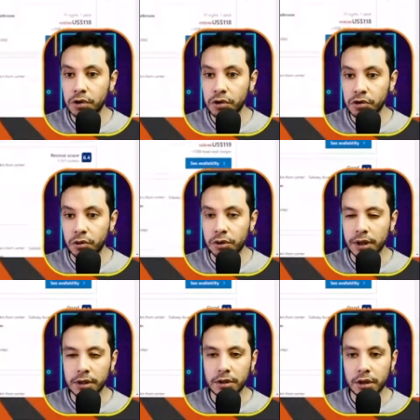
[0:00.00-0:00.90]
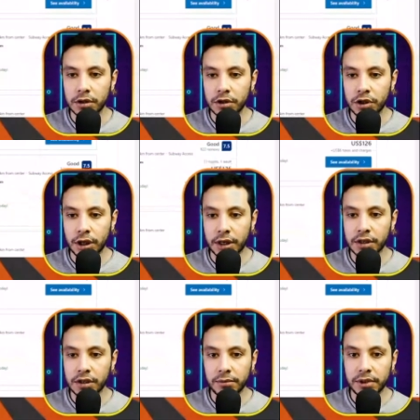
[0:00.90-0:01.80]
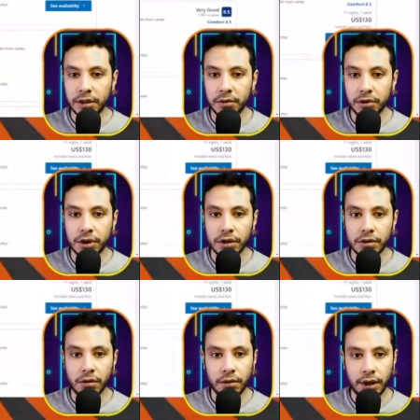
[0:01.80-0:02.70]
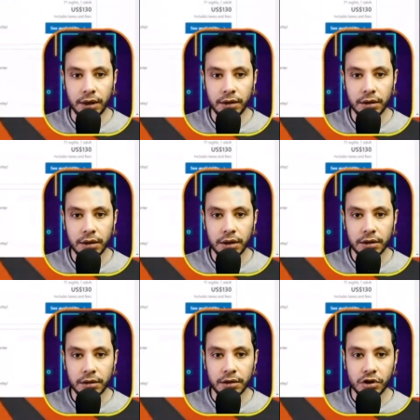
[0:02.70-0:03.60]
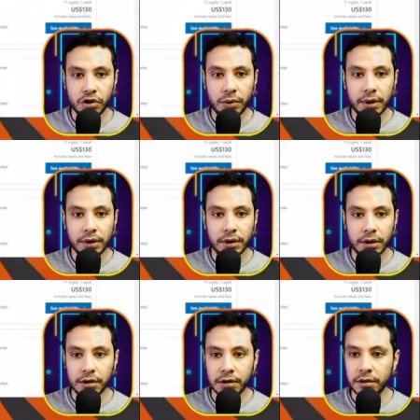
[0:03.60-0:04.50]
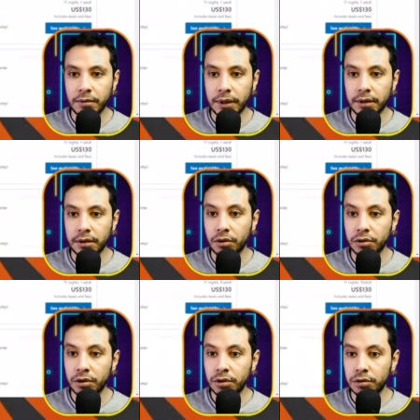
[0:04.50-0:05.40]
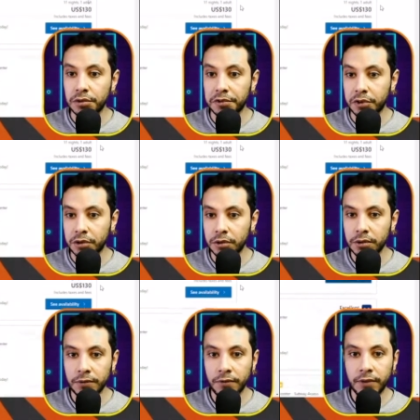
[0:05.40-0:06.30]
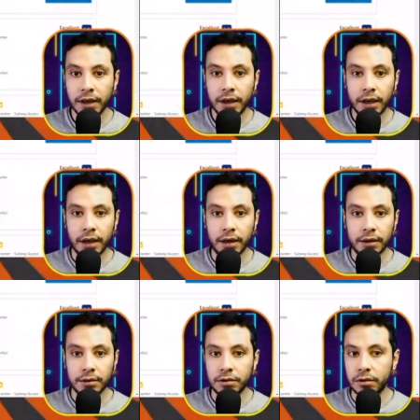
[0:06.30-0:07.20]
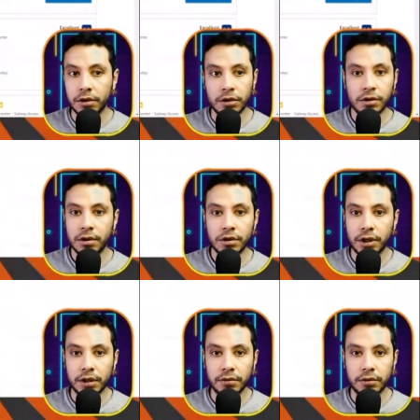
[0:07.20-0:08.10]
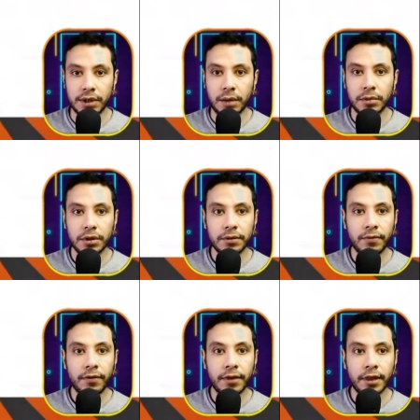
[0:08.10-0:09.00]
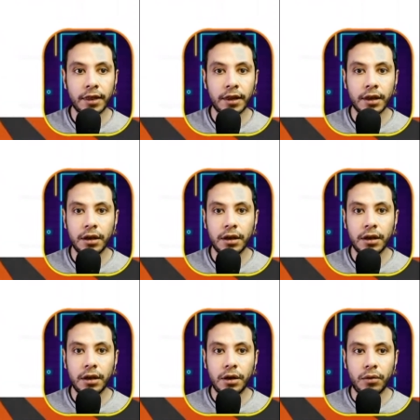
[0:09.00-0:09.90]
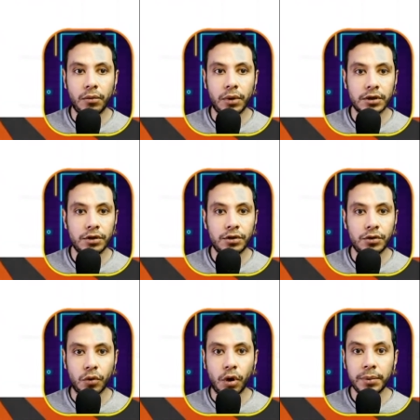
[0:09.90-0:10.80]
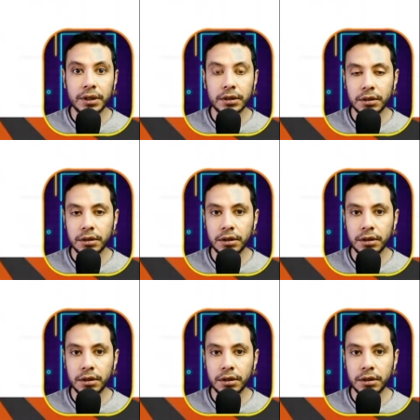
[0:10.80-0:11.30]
So let's check something which is okay. This one is with good review. So let's check it, for example. Once you open